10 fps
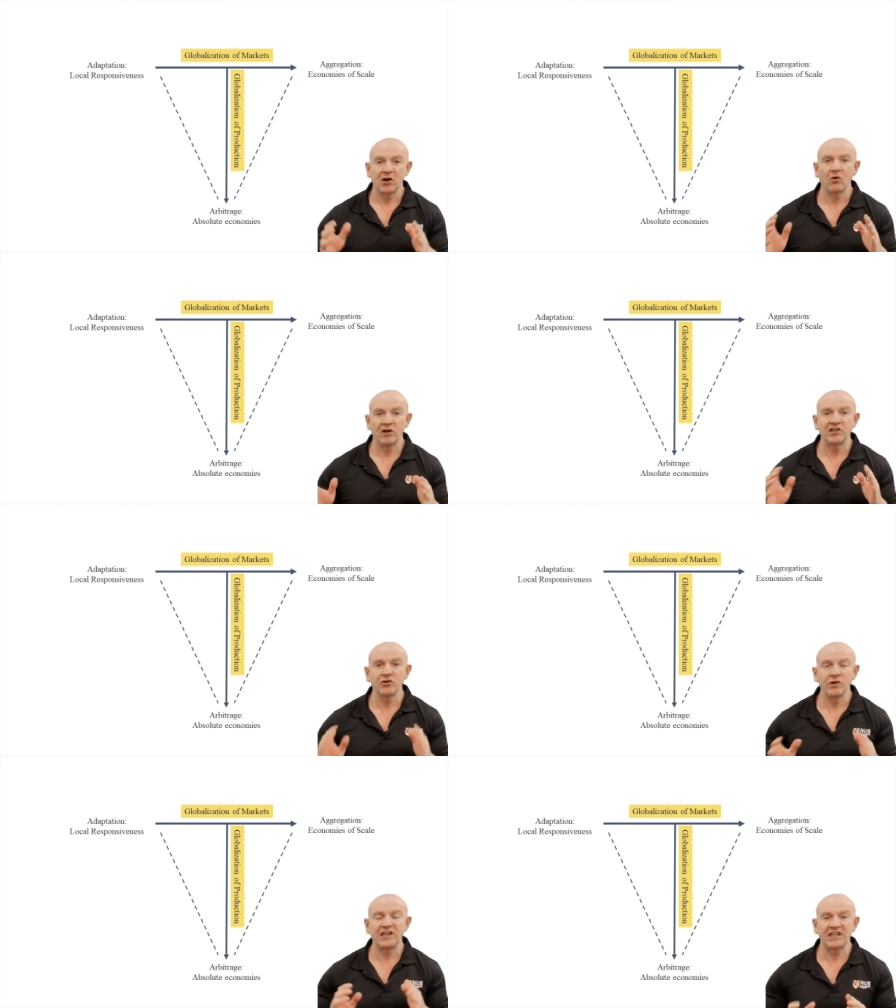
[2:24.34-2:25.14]
or do
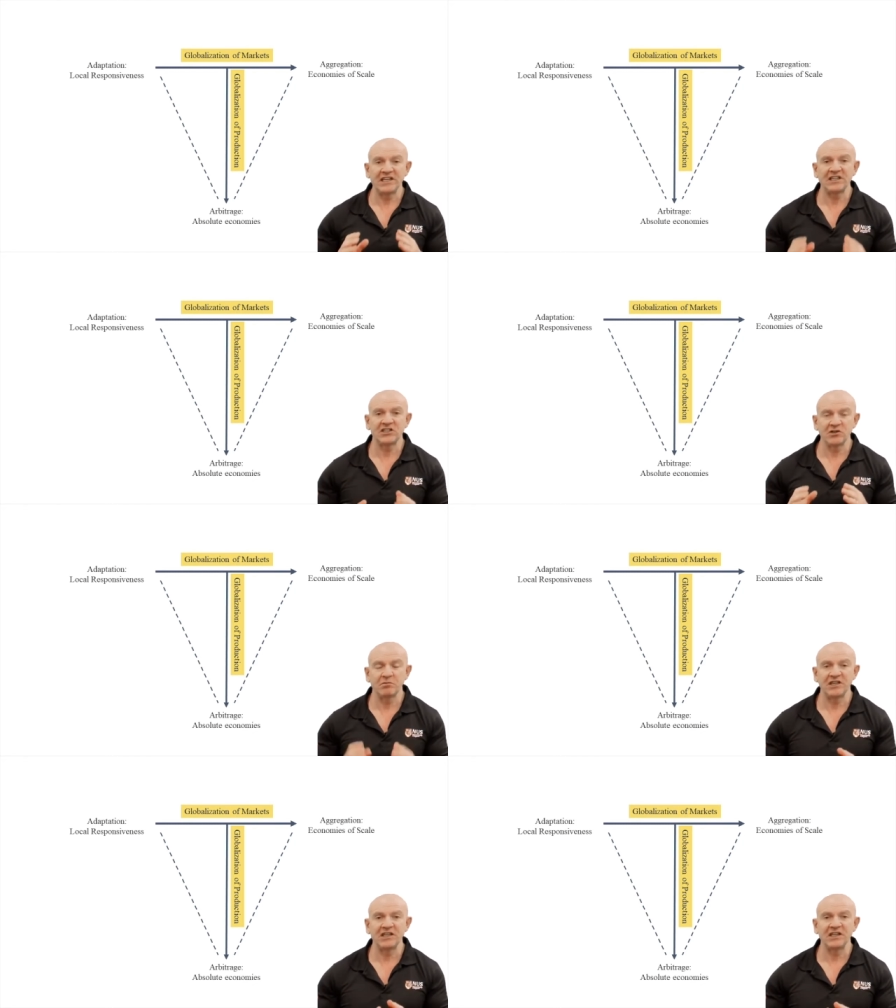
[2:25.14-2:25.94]
we need to
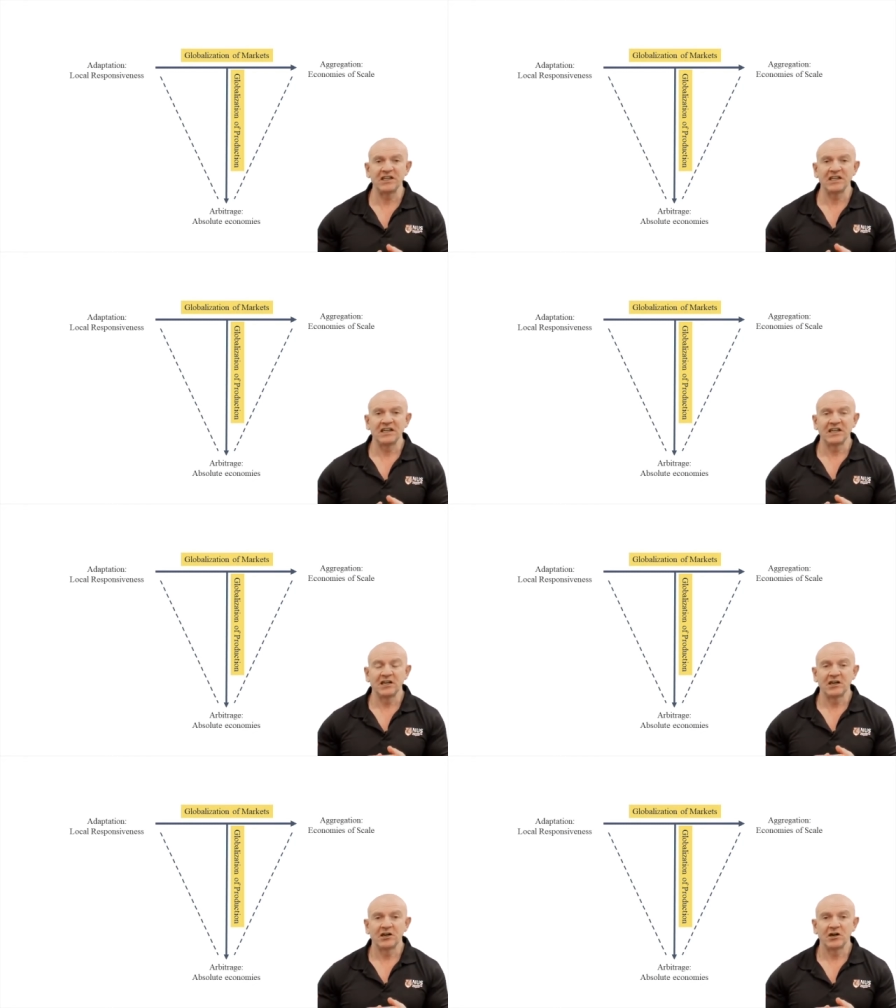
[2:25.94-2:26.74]
be
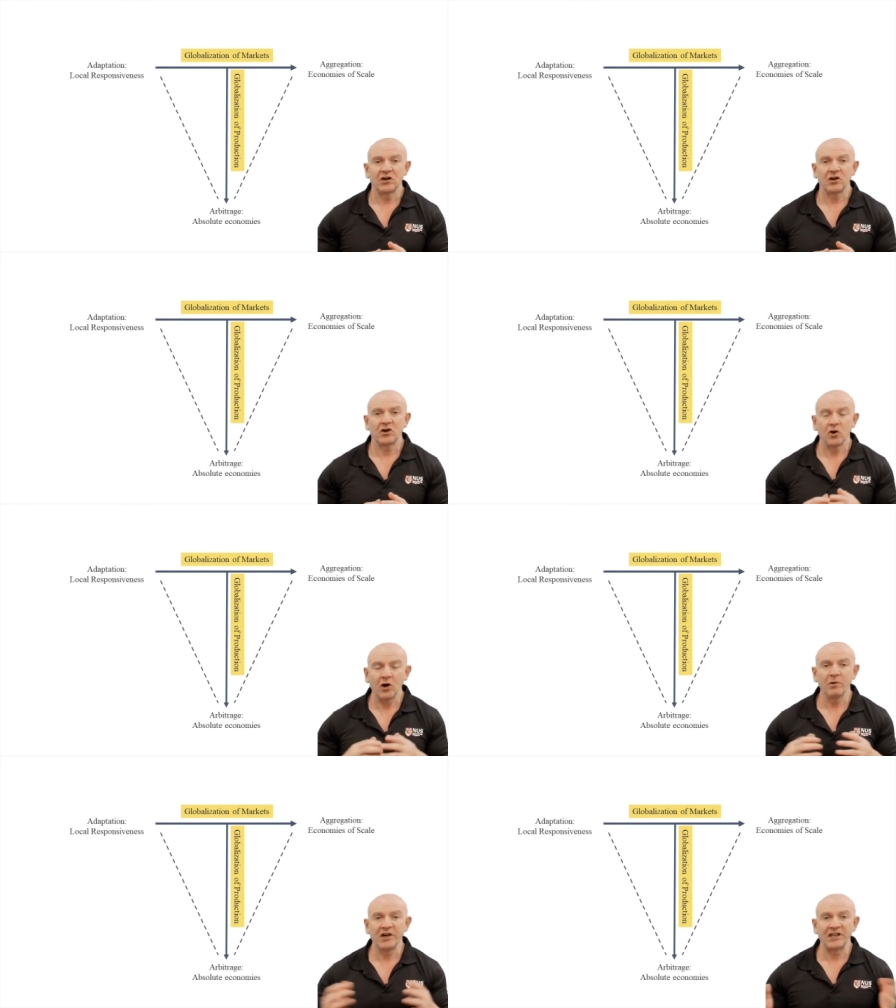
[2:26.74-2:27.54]

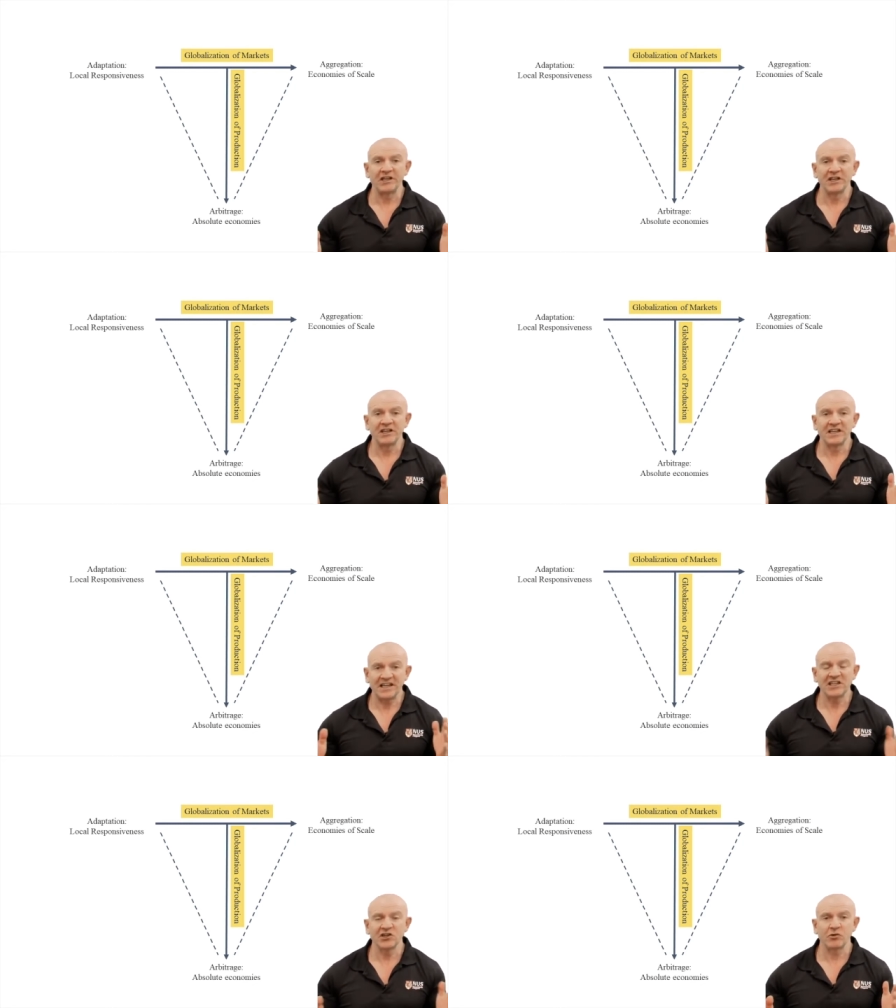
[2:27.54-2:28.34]
globally
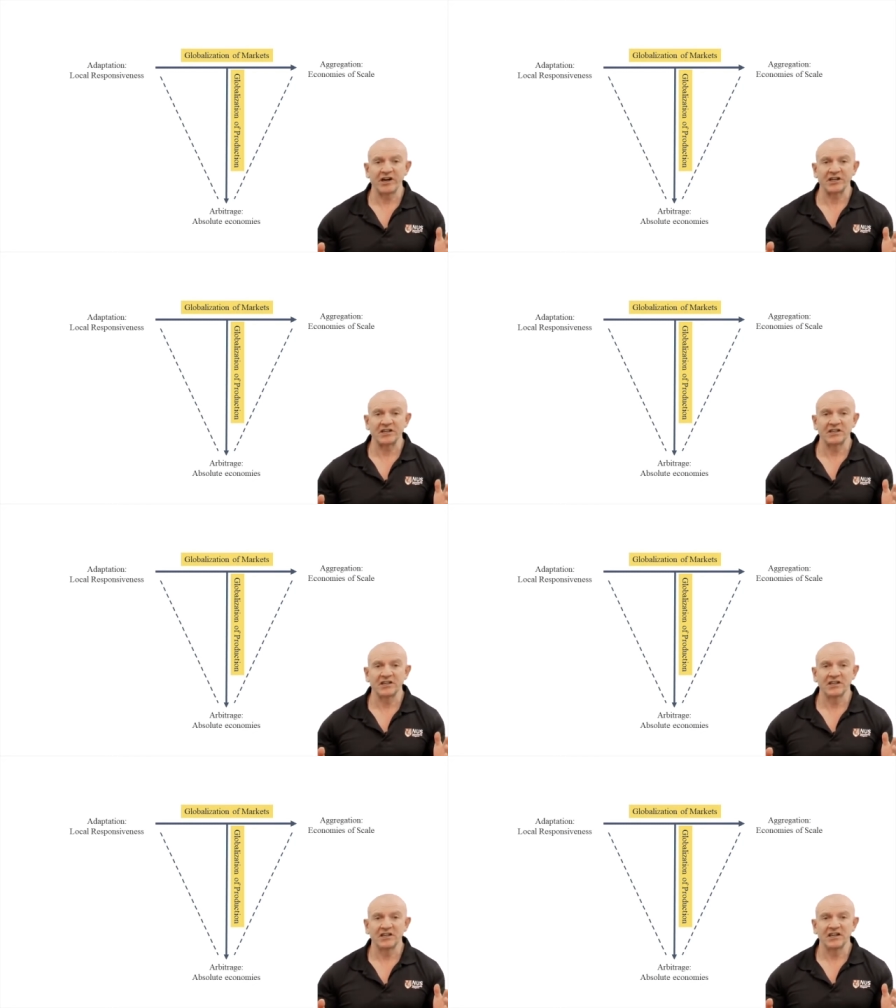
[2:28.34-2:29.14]
integrated?
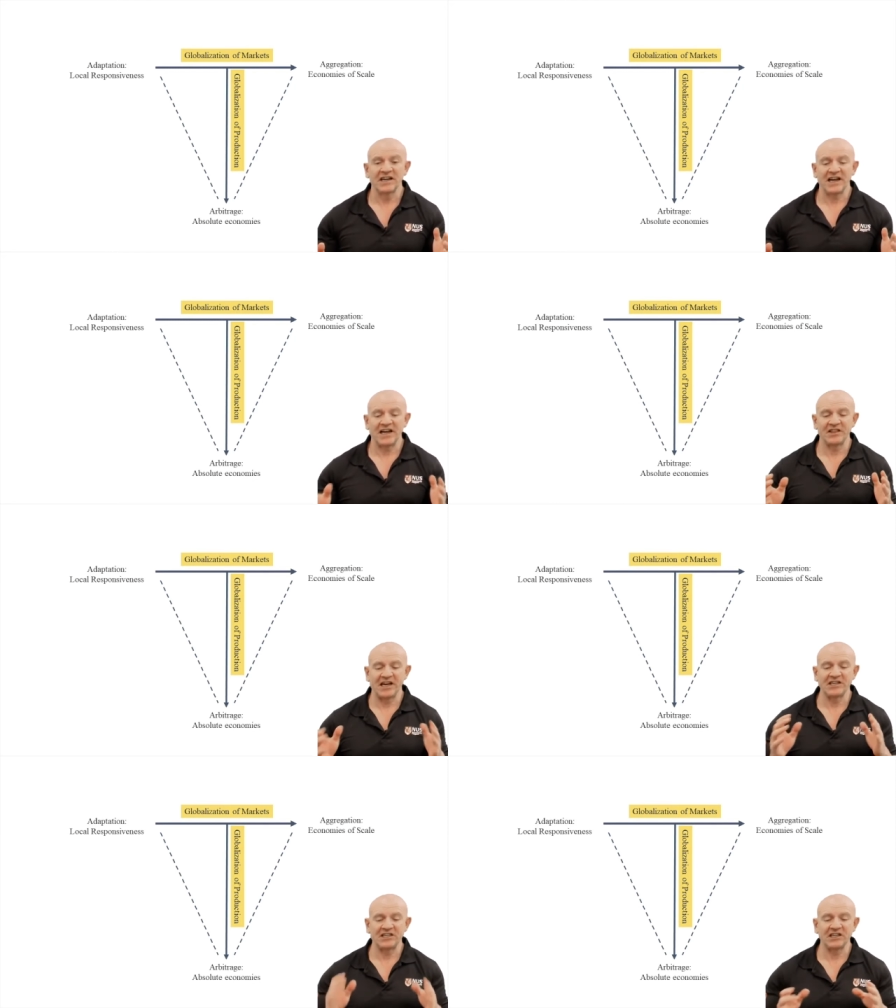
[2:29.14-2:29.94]
And the
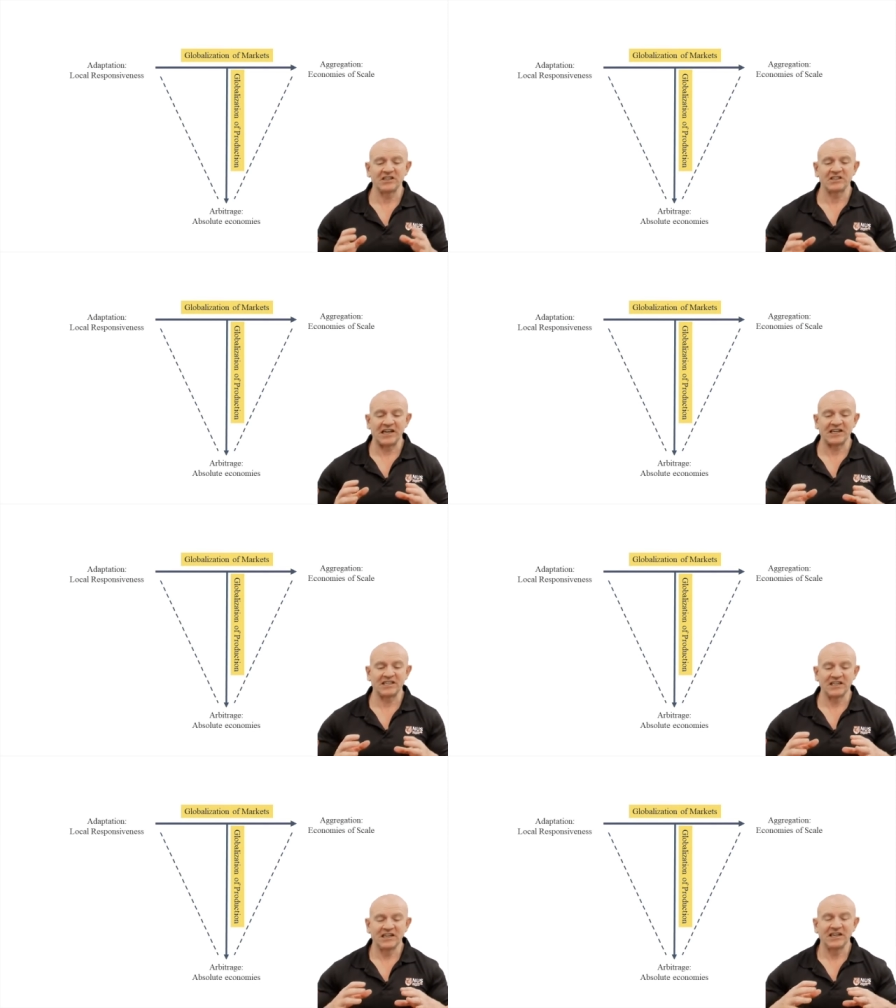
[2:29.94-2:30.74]
idea is that
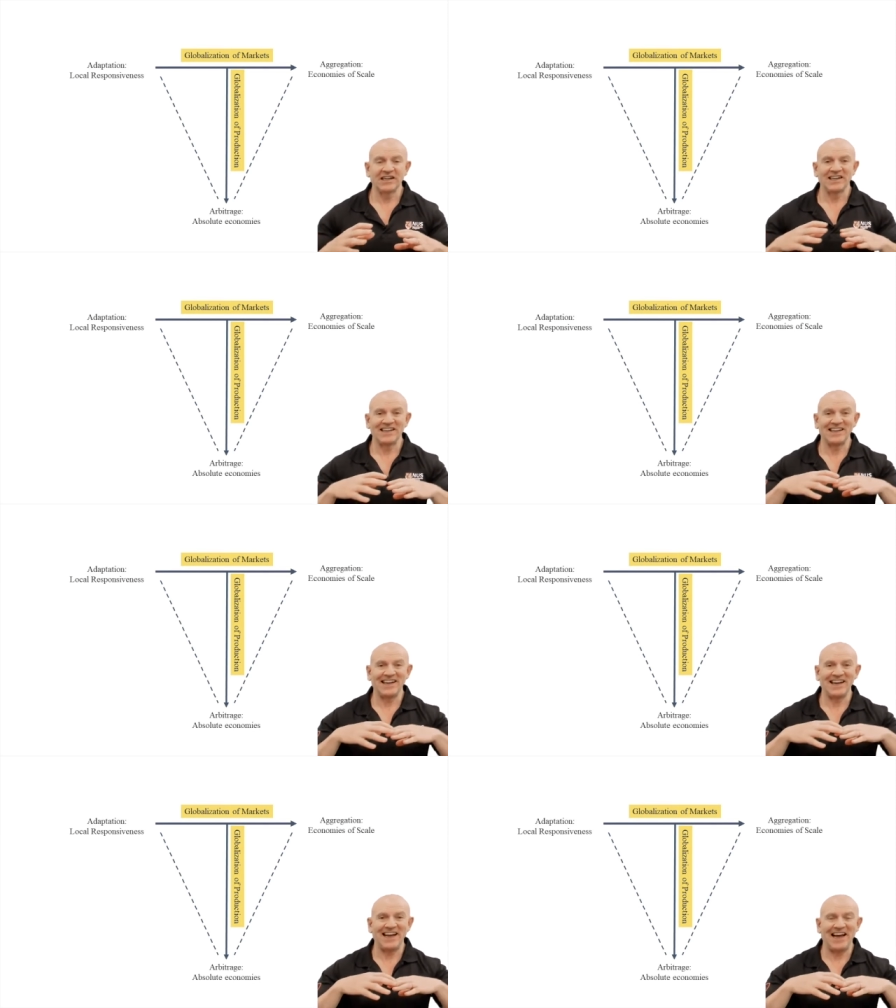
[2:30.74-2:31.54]

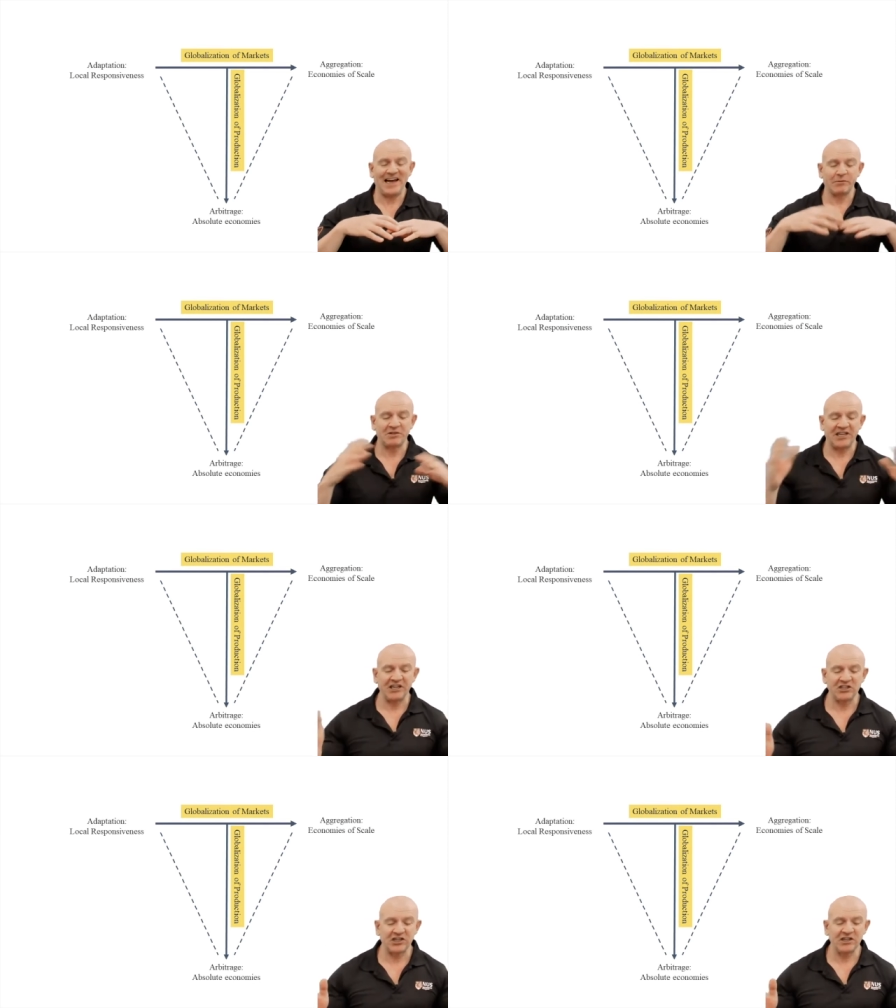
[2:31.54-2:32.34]

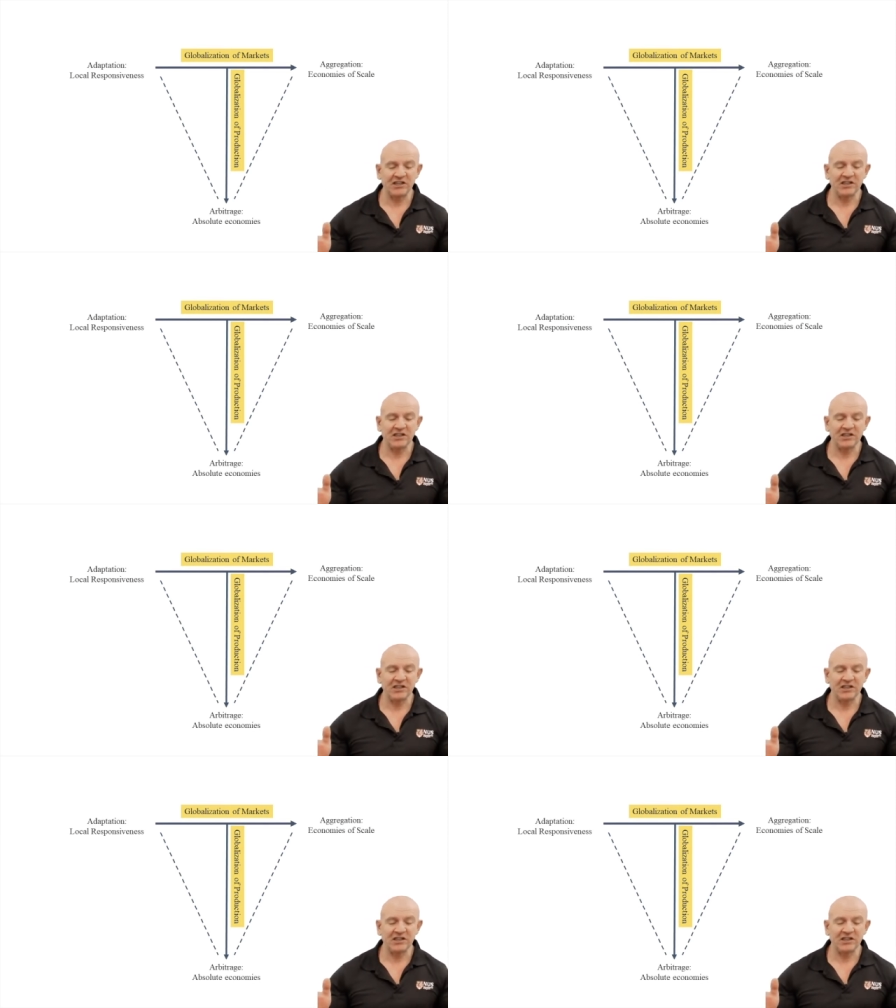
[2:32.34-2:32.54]
adaptation